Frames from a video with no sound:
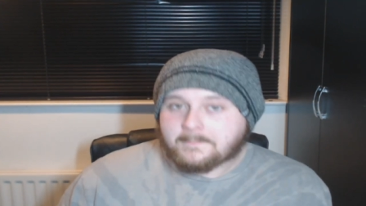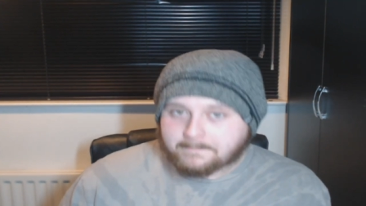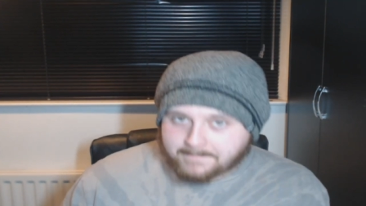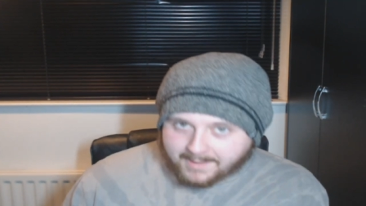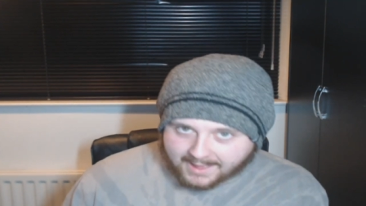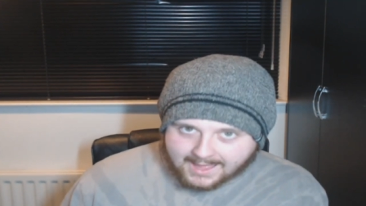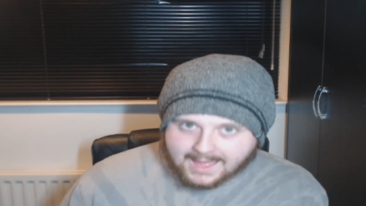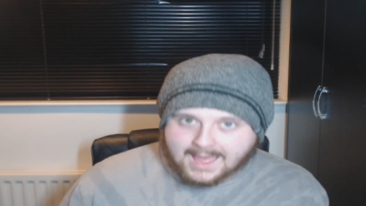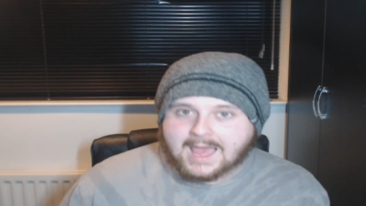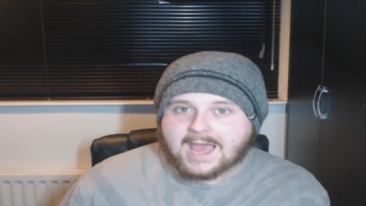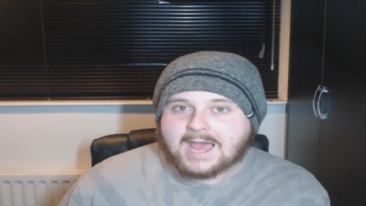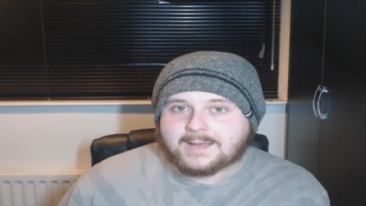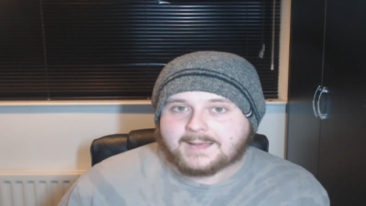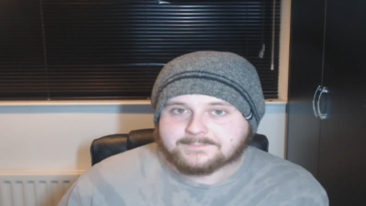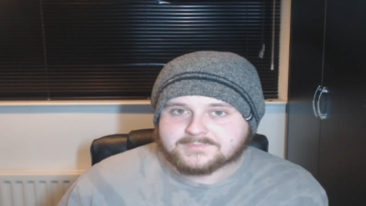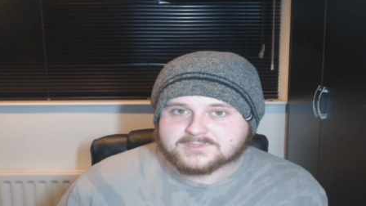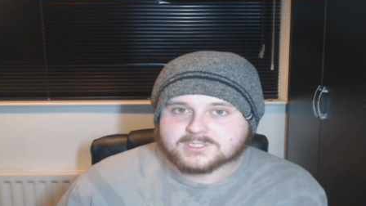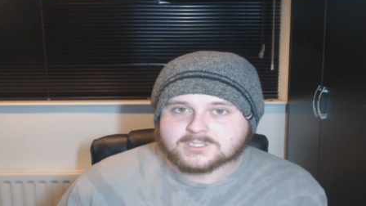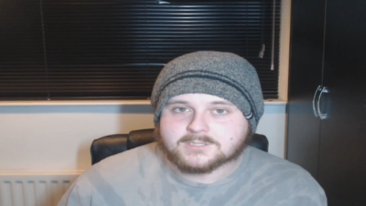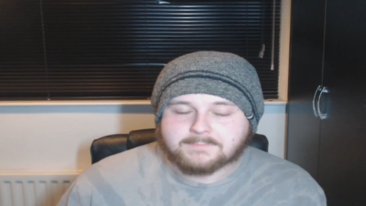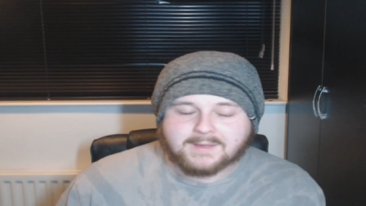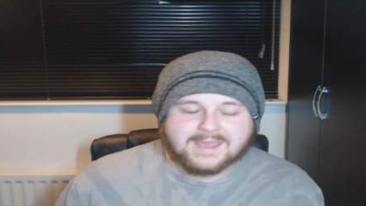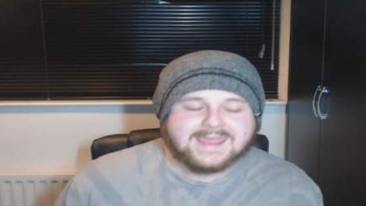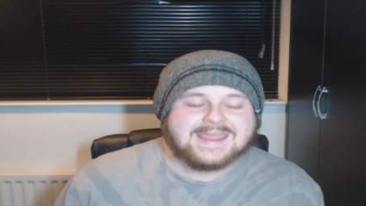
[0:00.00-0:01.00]

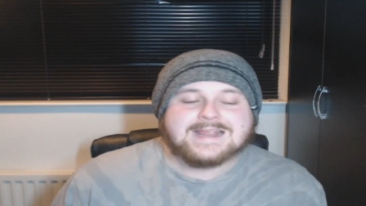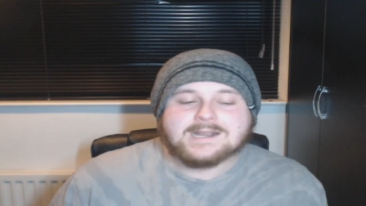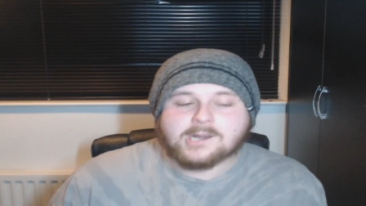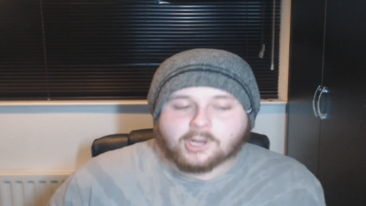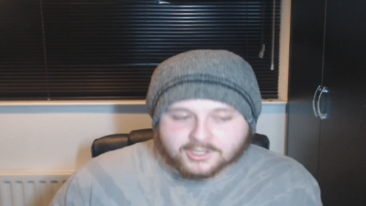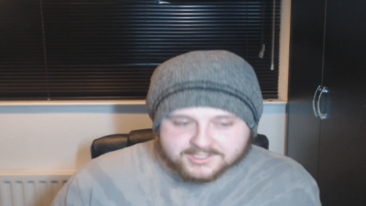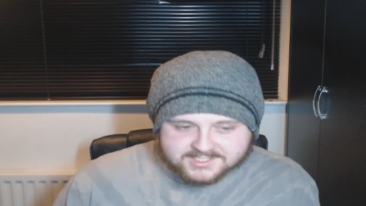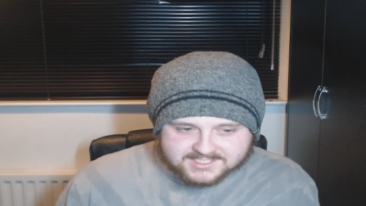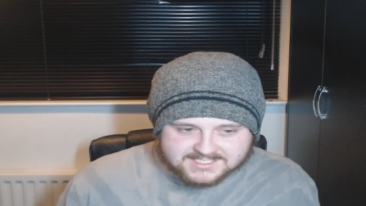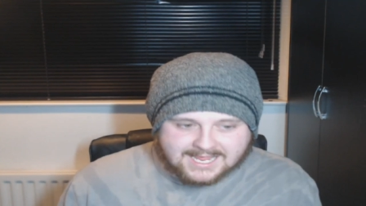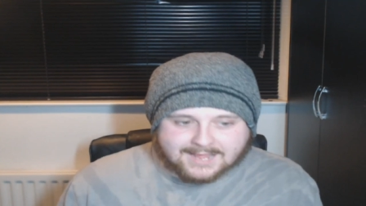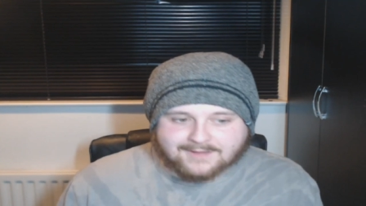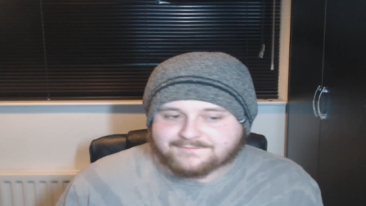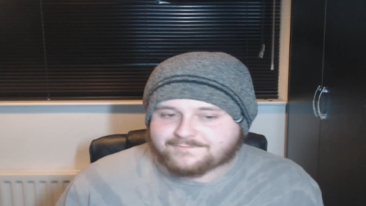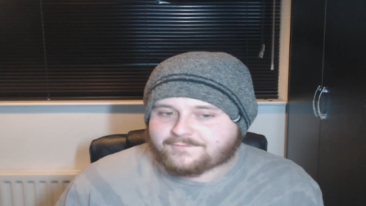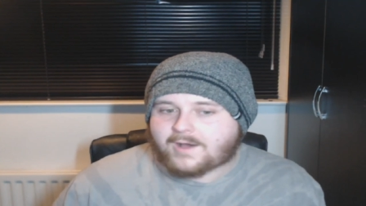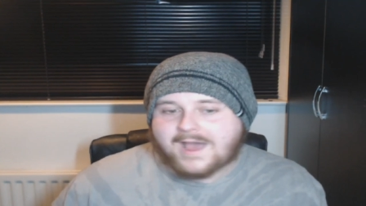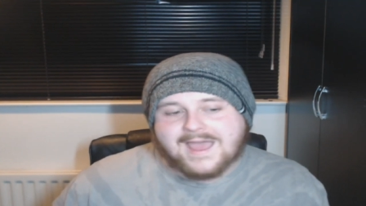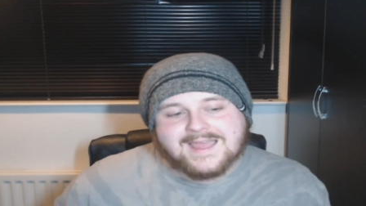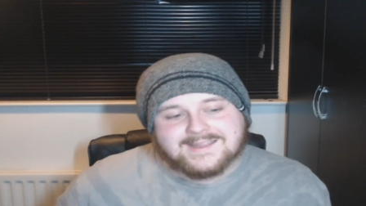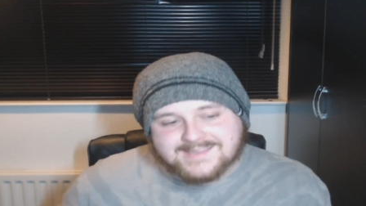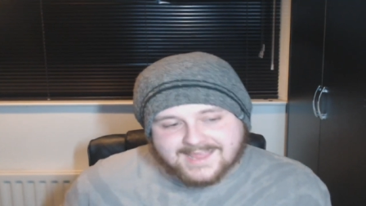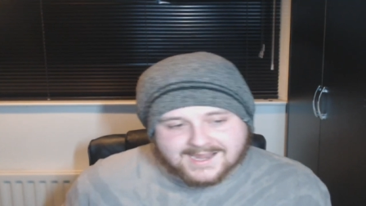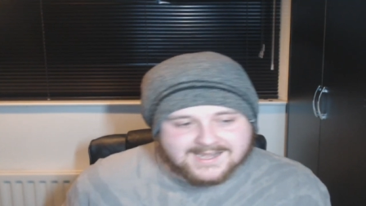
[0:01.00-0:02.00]
Perhaps, but he lost that
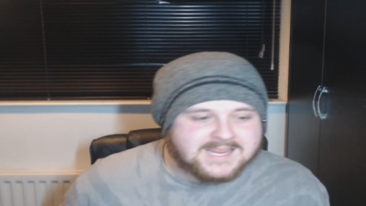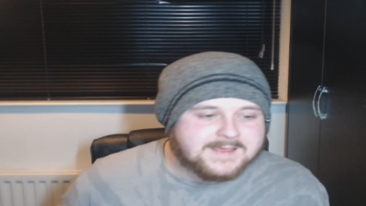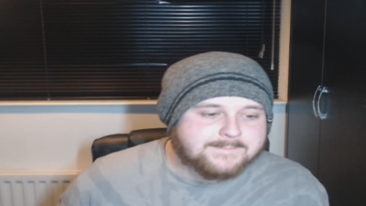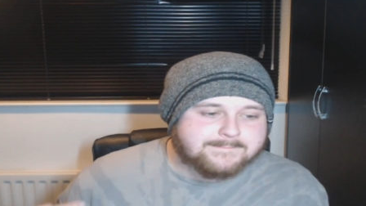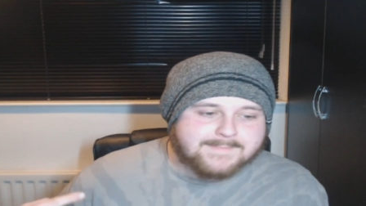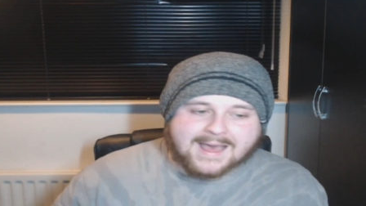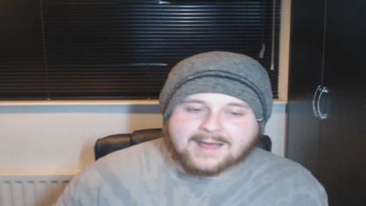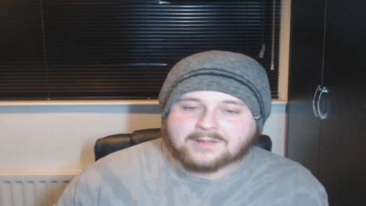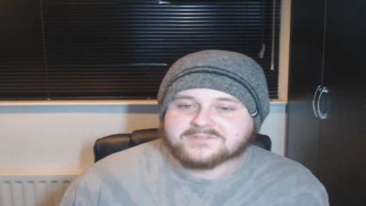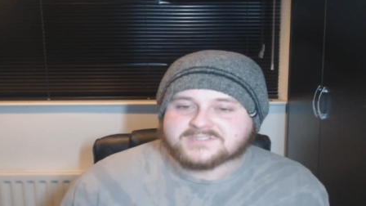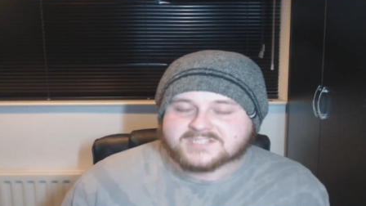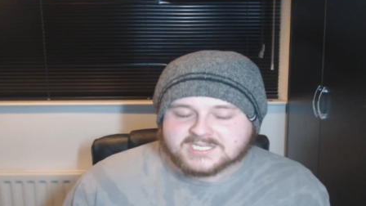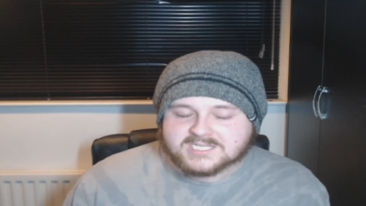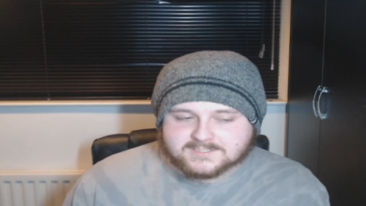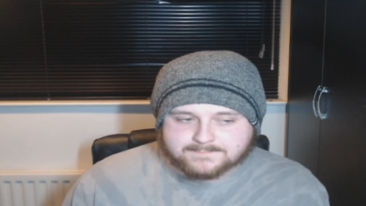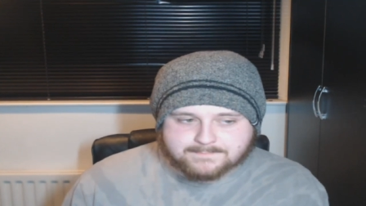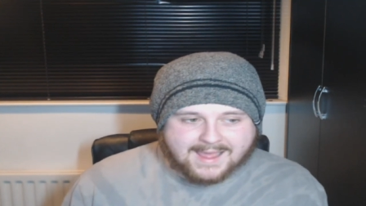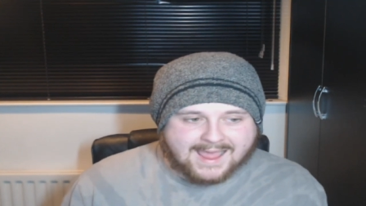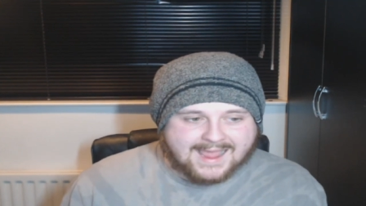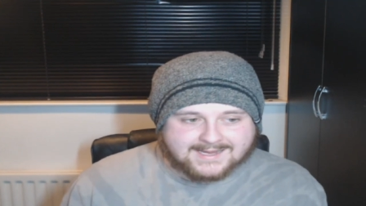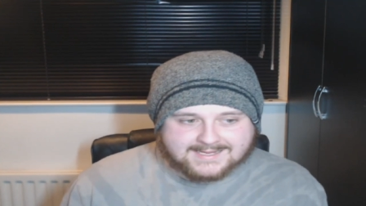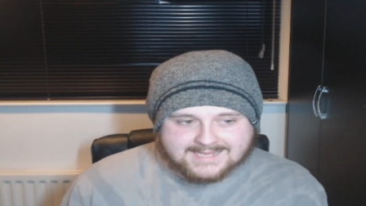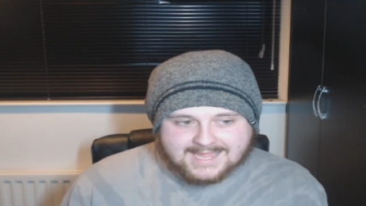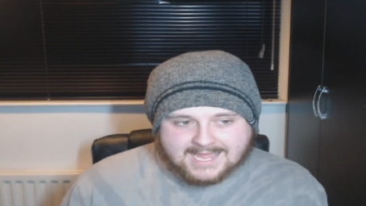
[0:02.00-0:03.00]
fight. Then he bounces
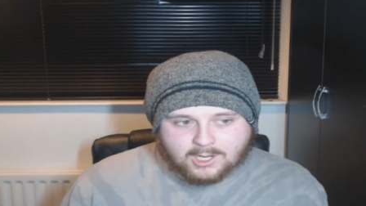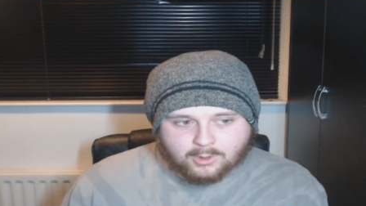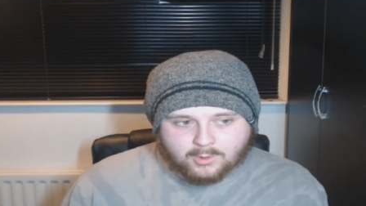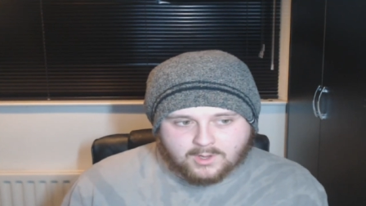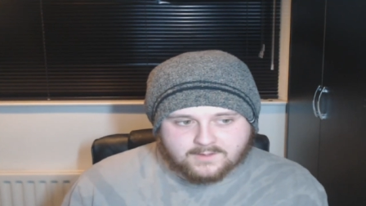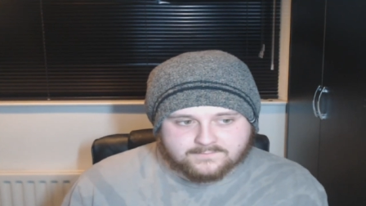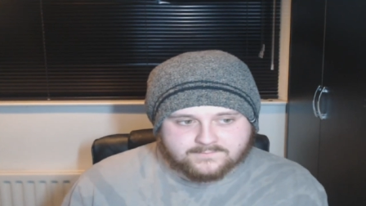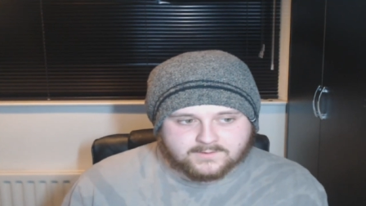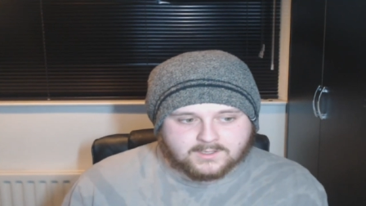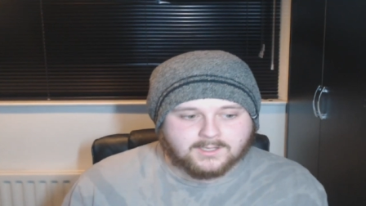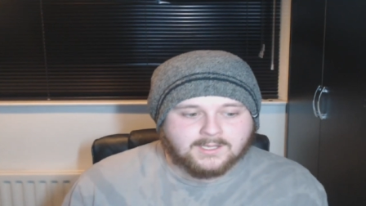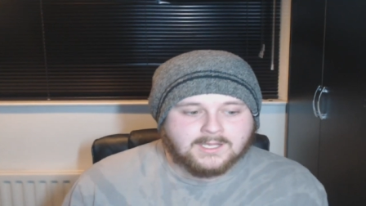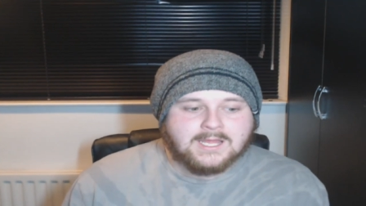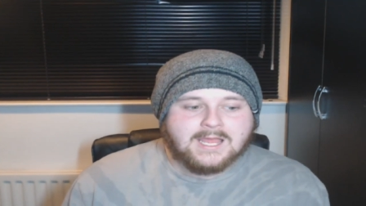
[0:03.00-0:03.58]
back, however,